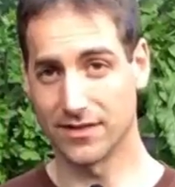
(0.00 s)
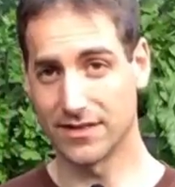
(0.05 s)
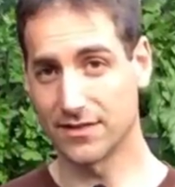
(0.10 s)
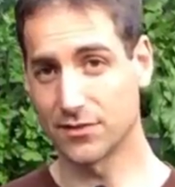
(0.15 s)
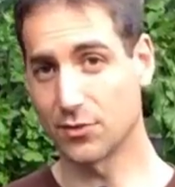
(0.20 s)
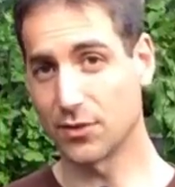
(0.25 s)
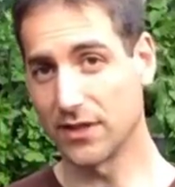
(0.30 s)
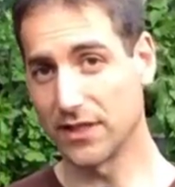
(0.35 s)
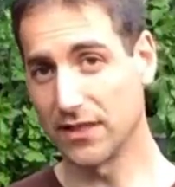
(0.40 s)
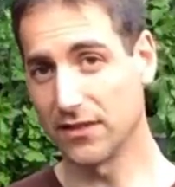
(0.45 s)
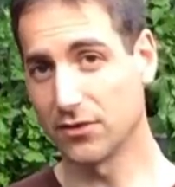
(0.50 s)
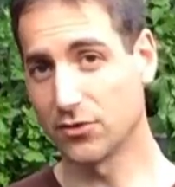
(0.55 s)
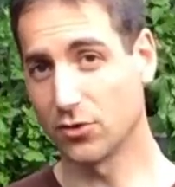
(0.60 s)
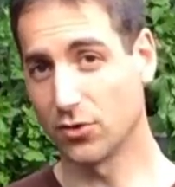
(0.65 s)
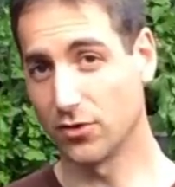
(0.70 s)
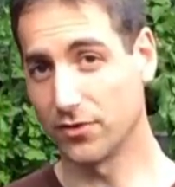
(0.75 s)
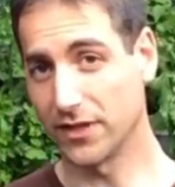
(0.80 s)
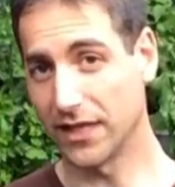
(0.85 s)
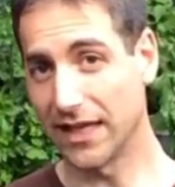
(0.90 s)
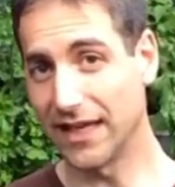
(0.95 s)
So this
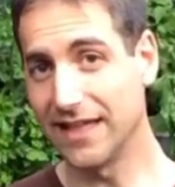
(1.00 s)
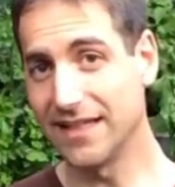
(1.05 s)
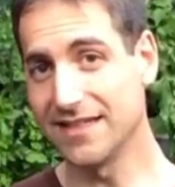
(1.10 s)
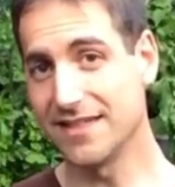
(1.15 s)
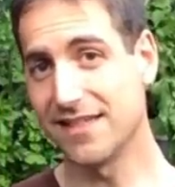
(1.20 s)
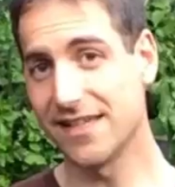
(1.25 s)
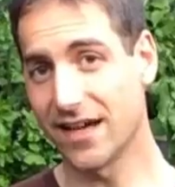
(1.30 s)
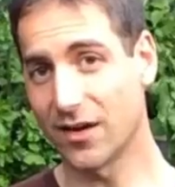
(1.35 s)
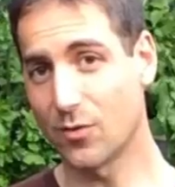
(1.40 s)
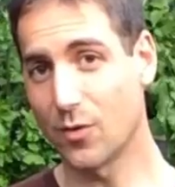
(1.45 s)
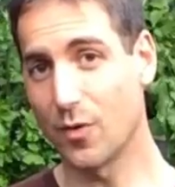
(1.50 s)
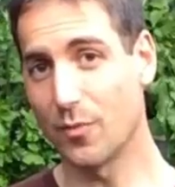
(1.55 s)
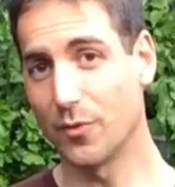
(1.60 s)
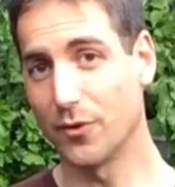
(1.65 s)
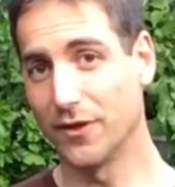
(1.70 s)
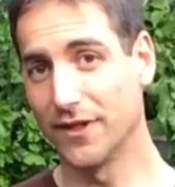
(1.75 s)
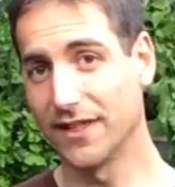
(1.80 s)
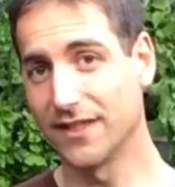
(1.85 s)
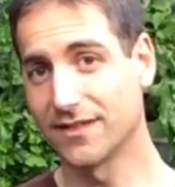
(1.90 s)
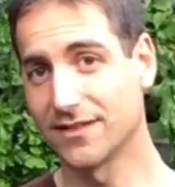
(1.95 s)
training called Easy
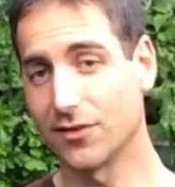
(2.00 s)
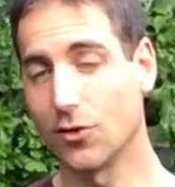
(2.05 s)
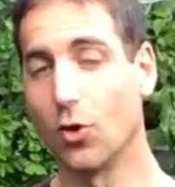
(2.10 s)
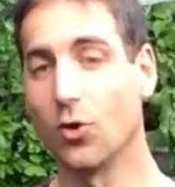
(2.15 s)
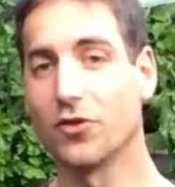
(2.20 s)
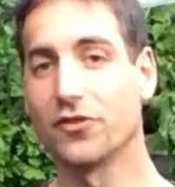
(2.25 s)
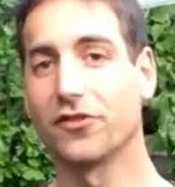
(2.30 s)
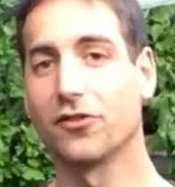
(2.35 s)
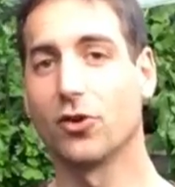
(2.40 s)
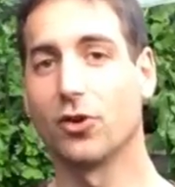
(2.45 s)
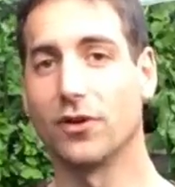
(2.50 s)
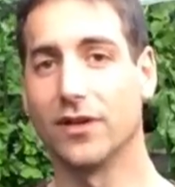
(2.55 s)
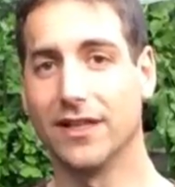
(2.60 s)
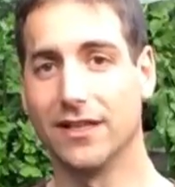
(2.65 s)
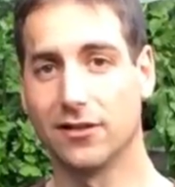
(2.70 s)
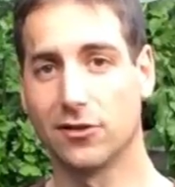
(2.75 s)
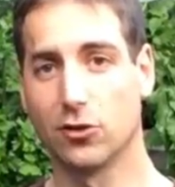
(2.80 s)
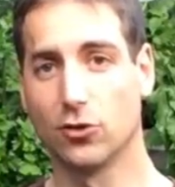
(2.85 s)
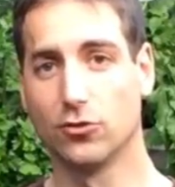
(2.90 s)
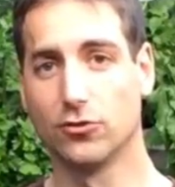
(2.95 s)
Aquaponics
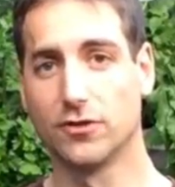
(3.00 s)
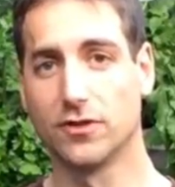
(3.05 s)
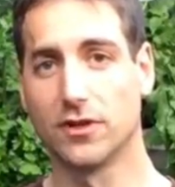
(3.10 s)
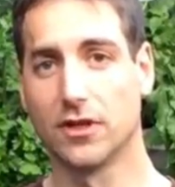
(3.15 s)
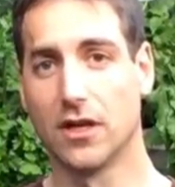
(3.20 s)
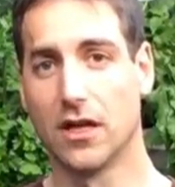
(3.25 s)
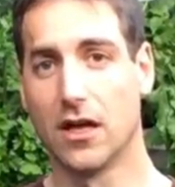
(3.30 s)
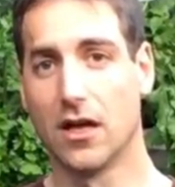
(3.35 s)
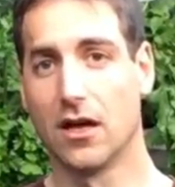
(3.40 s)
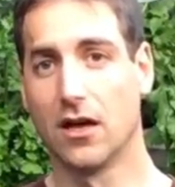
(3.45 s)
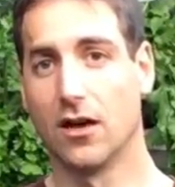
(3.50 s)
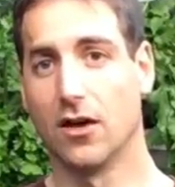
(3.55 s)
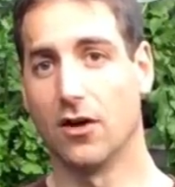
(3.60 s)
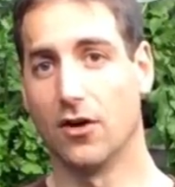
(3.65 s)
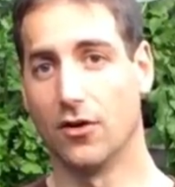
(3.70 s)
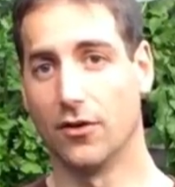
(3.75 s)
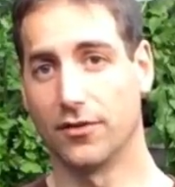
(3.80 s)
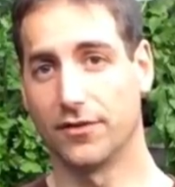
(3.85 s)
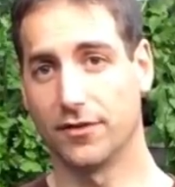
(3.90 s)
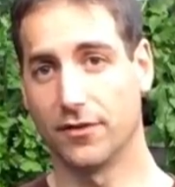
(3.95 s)
also includes
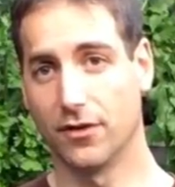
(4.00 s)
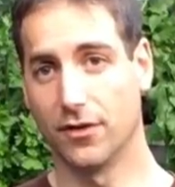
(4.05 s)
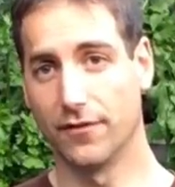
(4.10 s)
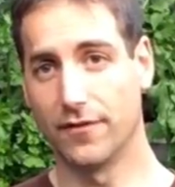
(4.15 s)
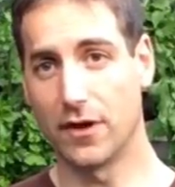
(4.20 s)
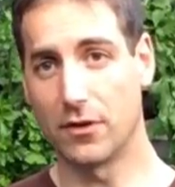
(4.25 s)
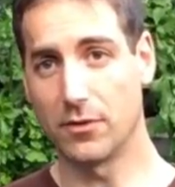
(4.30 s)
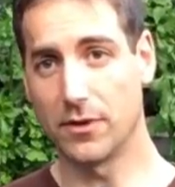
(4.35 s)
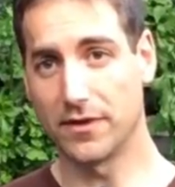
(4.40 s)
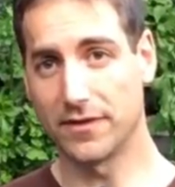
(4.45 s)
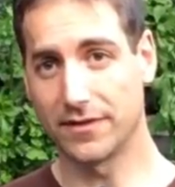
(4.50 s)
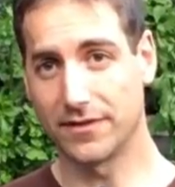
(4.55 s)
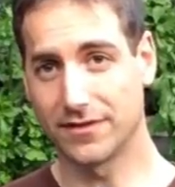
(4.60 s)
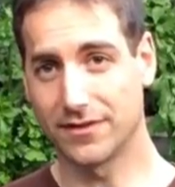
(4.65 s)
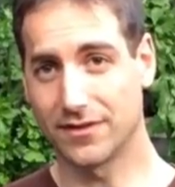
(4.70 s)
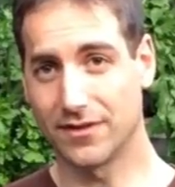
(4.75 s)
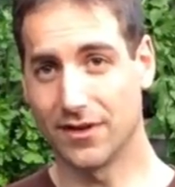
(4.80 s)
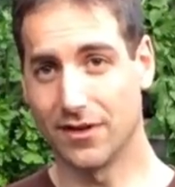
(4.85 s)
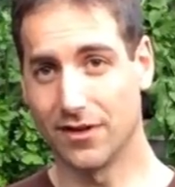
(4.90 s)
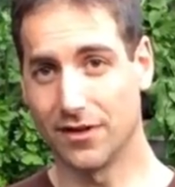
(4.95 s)
a, a very
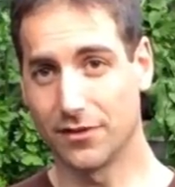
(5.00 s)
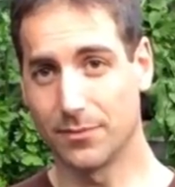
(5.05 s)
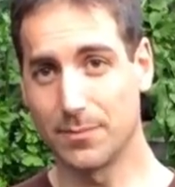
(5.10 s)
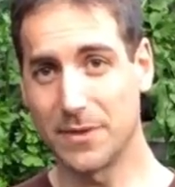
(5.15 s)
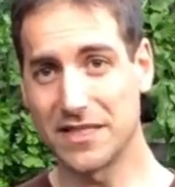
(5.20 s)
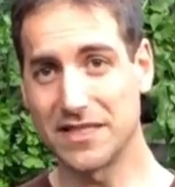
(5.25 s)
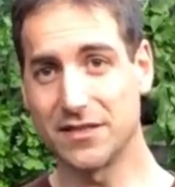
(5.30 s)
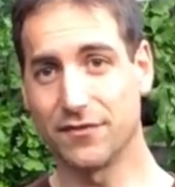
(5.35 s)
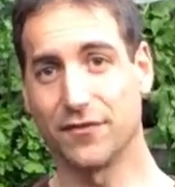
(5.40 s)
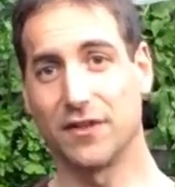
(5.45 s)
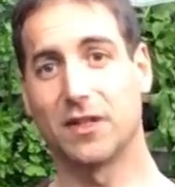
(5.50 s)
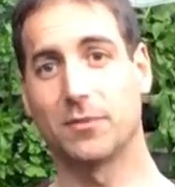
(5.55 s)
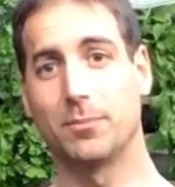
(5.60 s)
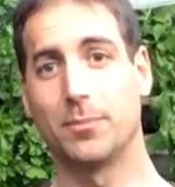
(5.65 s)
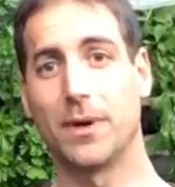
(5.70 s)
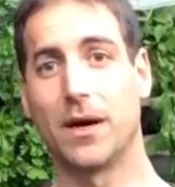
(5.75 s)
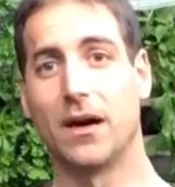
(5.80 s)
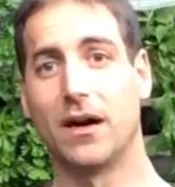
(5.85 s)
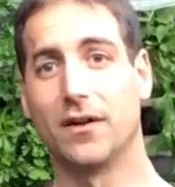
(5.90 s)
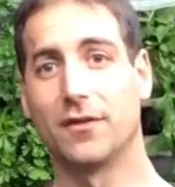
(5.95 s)
uh,
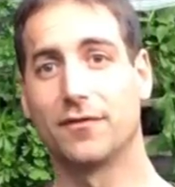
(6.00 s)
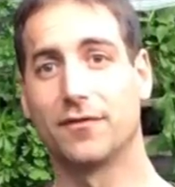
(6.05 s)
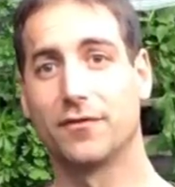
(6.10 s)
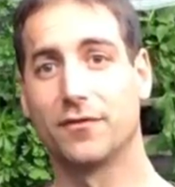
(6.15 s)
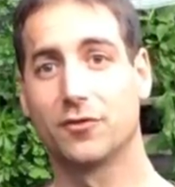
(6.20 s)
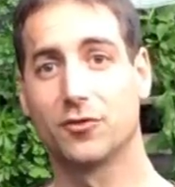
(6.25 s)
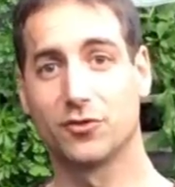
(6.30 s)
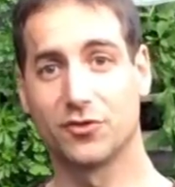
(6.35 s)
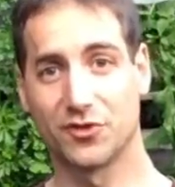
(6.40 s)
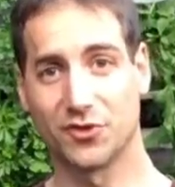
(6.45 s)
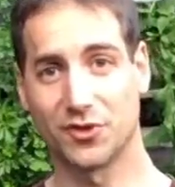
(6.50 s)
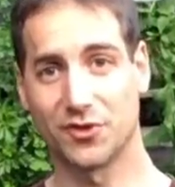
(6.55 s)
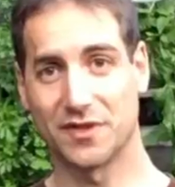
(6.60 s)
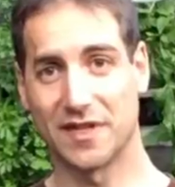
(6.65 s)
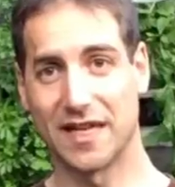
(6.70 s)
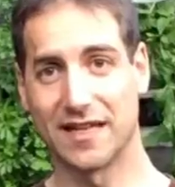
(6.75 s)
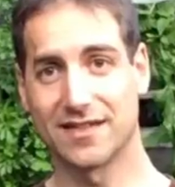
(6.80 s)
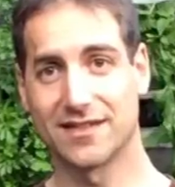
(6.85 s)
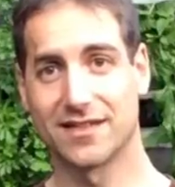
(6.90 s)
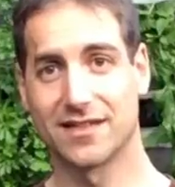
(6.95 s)
specific path to
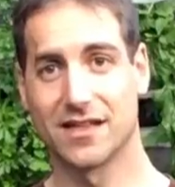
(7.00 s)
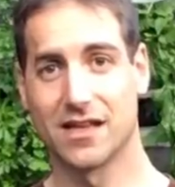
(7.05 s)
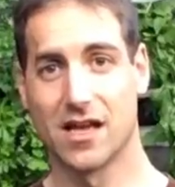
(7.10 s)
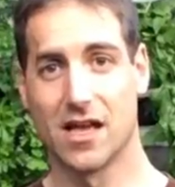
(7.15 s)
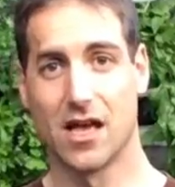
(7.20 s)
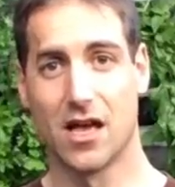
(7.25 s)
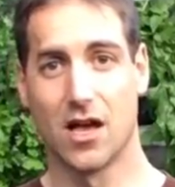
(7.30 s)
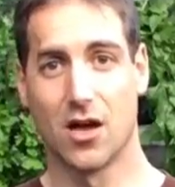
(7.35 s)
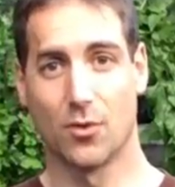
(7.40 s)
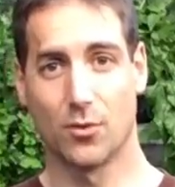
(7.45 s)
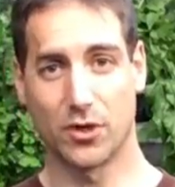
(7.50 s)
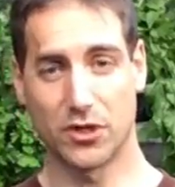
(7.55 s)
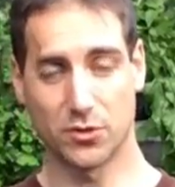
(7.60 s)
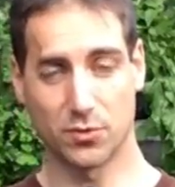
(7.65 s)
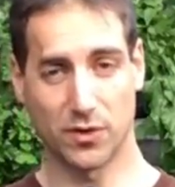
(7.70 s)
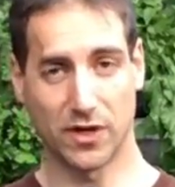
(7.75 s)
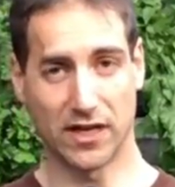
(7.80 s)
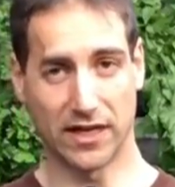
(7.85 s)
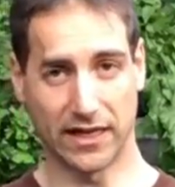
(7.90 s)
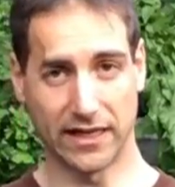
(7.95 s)
success
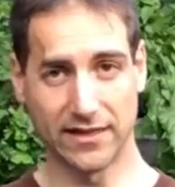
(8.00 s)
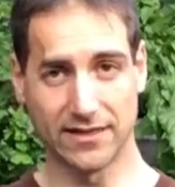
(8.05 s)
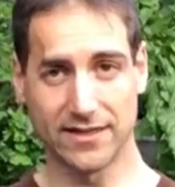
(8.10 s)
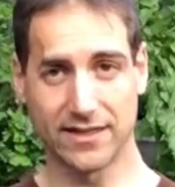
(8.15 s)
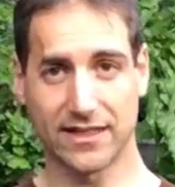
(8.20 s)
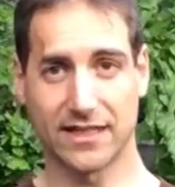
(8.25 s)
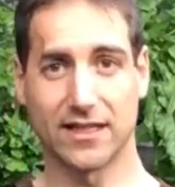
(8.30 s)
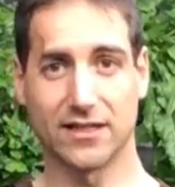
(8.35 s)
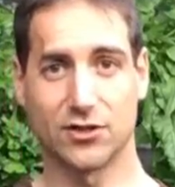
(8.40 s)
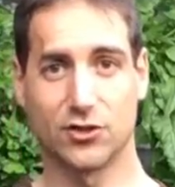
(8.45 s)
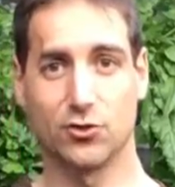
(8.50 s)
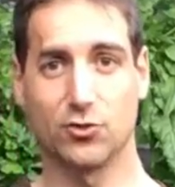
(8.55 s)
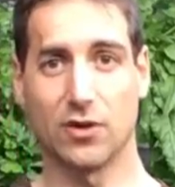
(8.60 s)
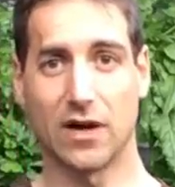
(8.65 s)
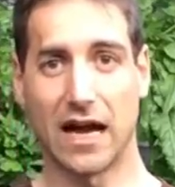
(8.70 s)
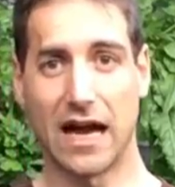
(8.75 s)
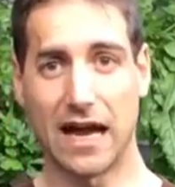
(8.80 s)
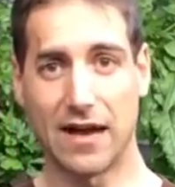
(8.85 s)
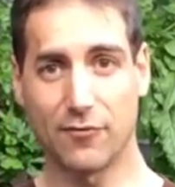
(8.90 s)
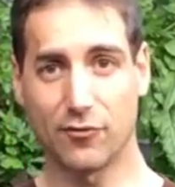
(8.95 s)
which will indicate
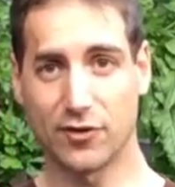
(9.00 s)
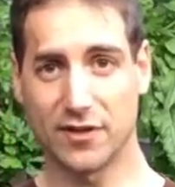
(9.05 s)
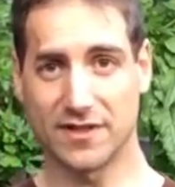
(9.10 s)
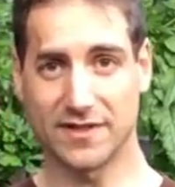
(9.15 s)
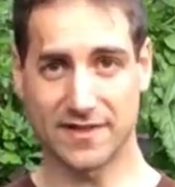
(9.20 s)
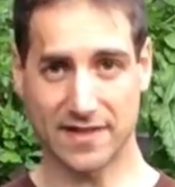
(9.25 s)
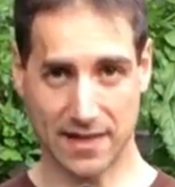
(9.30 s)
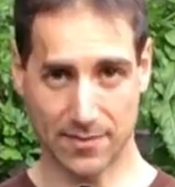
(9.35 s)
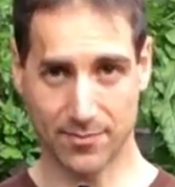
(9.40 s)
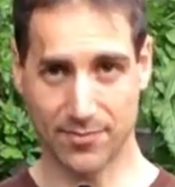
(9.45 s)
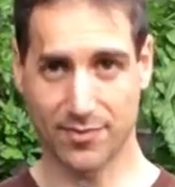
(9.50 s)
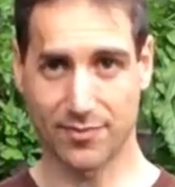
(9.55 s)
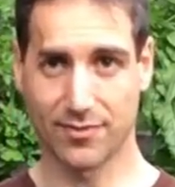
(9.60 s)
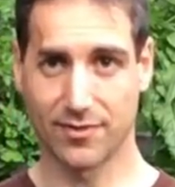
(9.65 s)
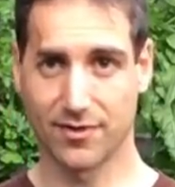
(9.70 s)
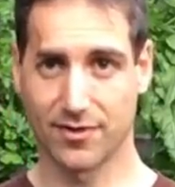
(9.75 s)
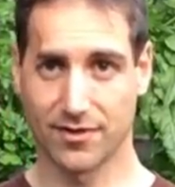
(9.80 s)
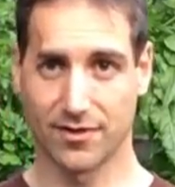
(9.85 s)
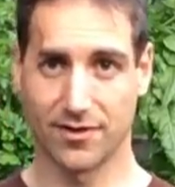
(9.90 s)
you every step